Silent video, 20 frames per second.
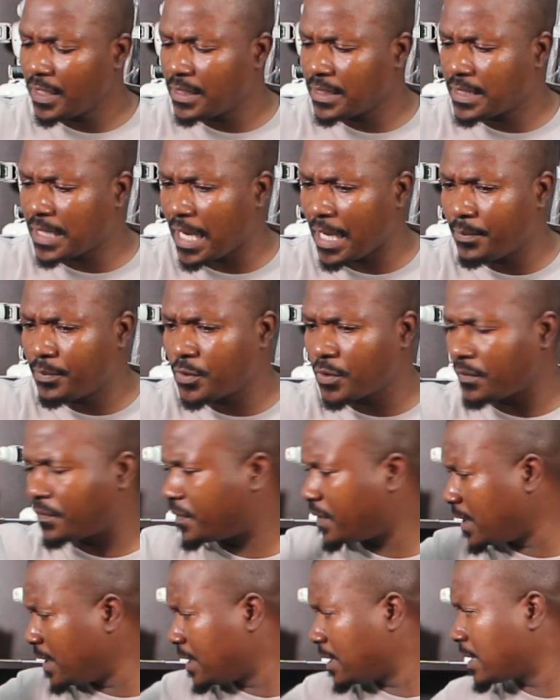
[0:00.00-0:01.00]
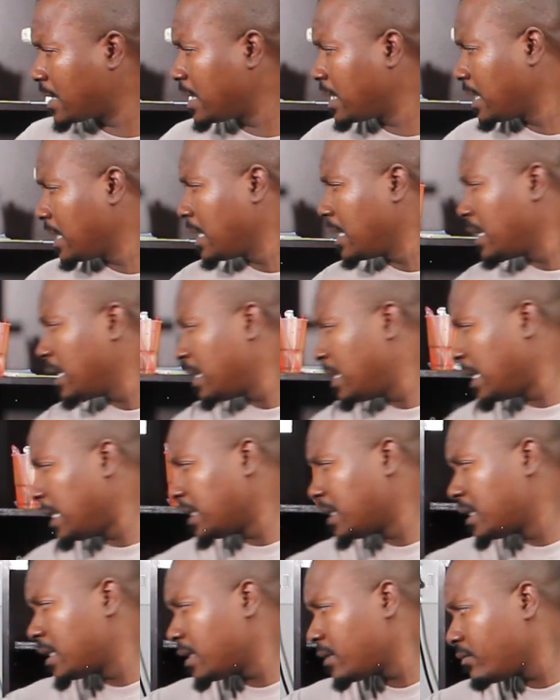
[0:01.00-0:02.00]
types of disc
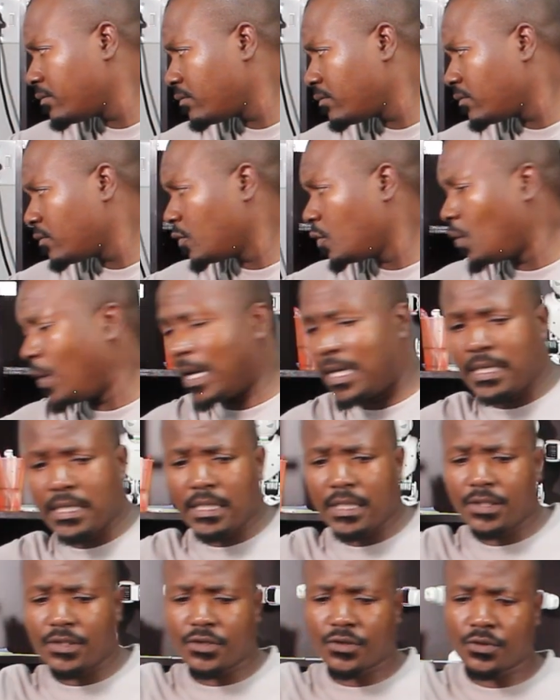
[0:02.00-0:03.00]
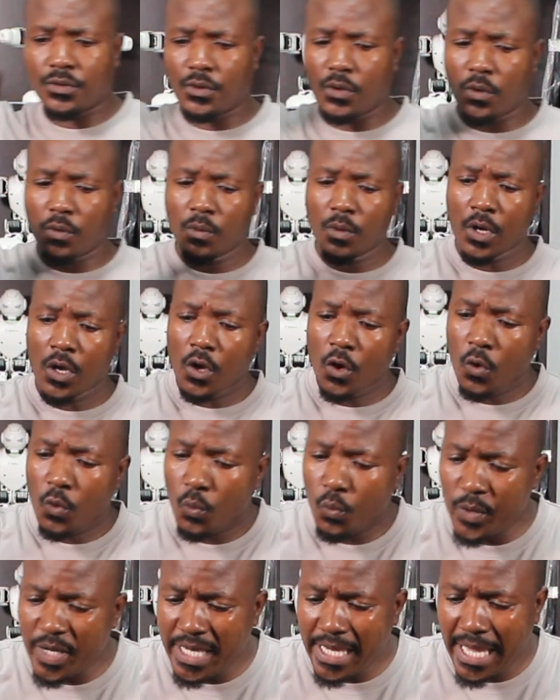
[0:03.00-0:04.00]
that one needs to know.
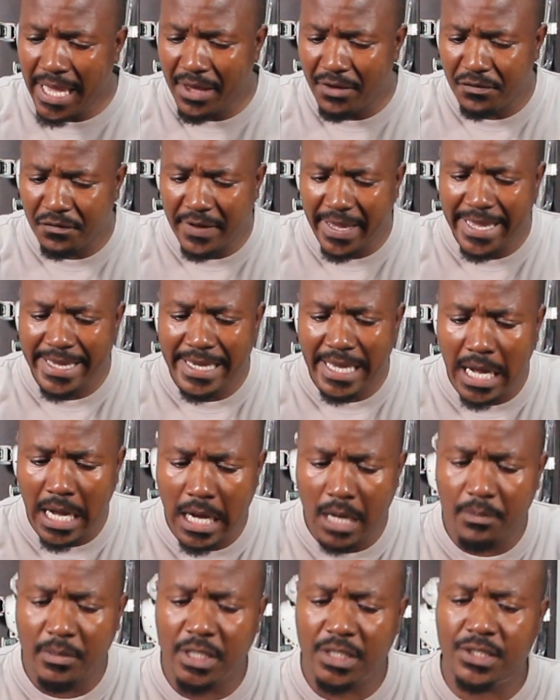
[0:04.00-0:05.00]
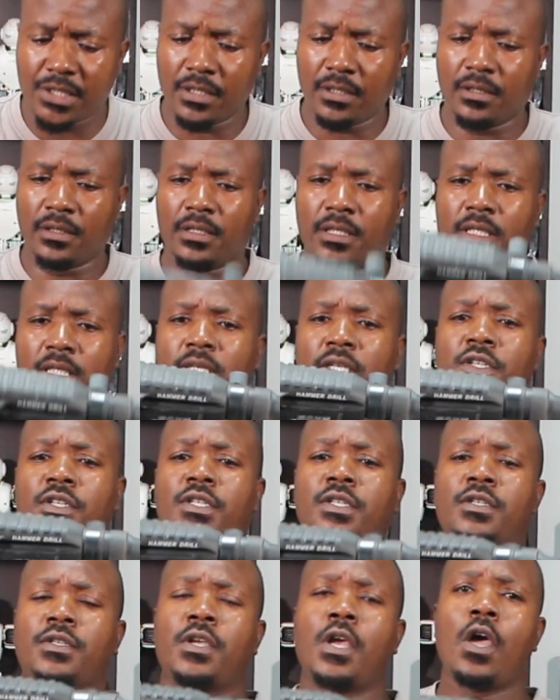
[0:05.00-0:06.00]
We have a hammer drill. This
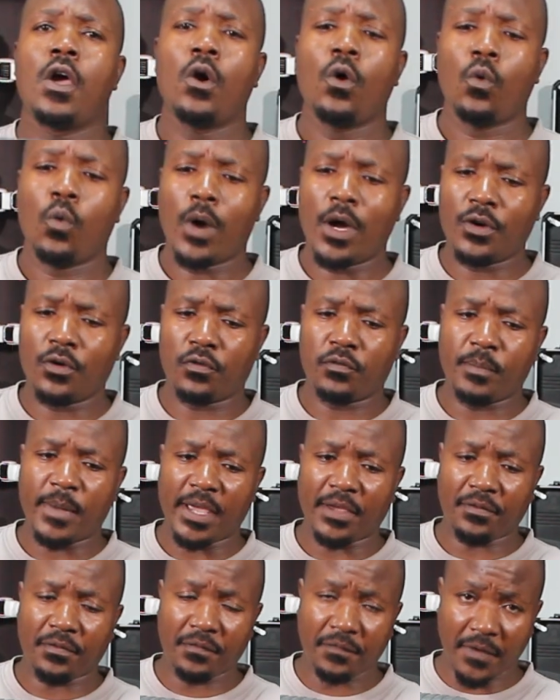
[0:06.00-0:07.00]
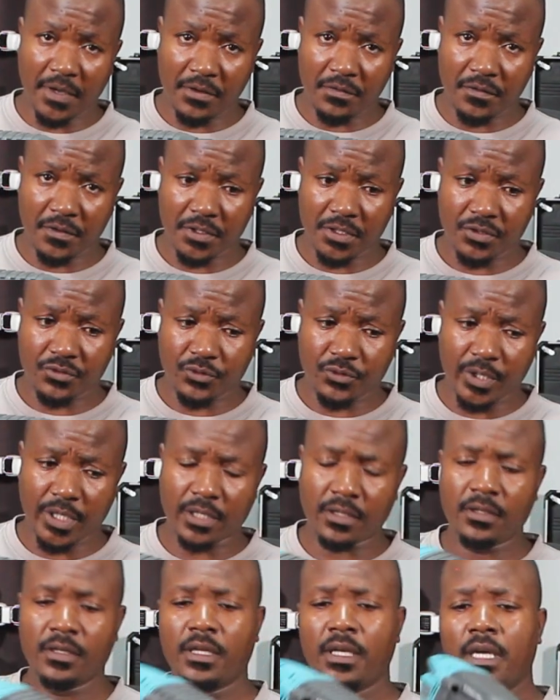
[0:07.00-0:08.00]
is one of my favorite
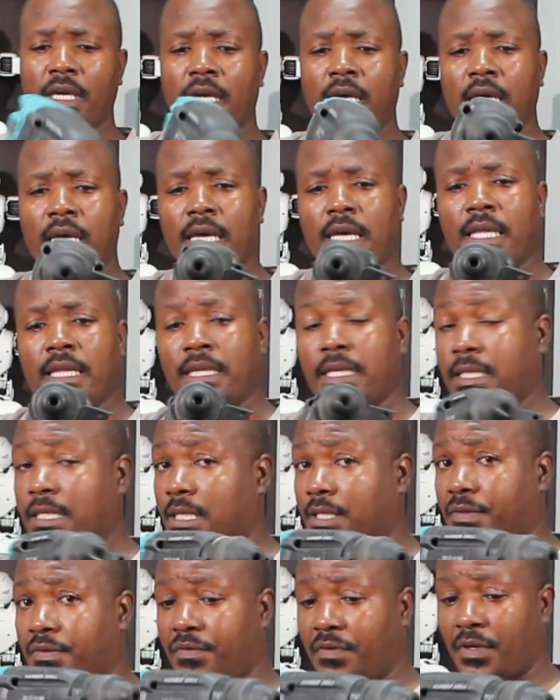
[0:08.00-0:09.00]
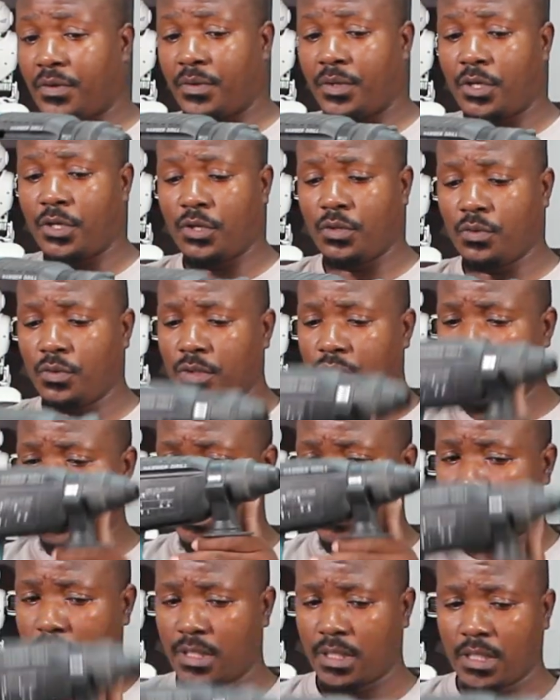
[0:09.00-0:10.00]
drill. This is very
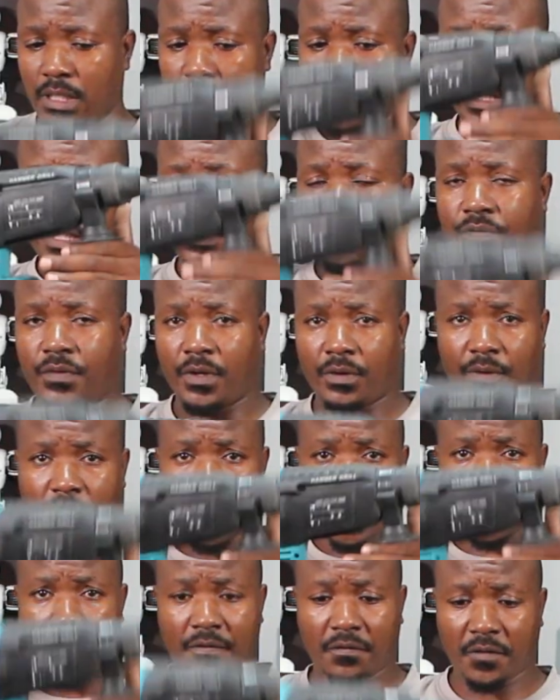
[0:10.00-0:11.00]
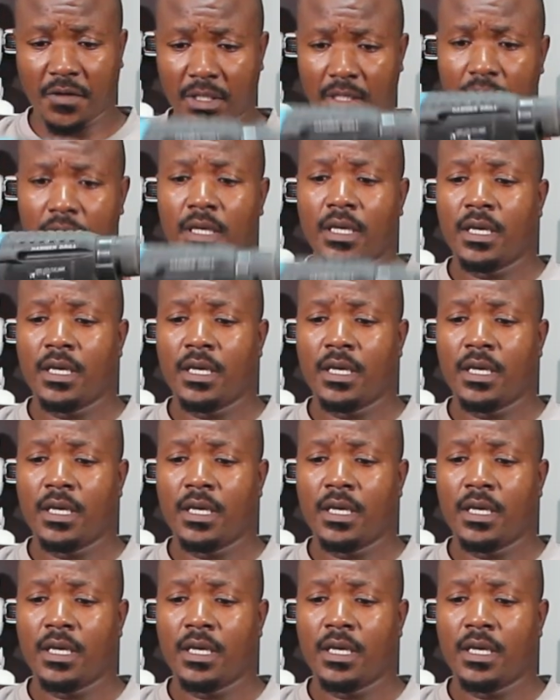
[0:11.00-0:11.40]
huge. It's very heavy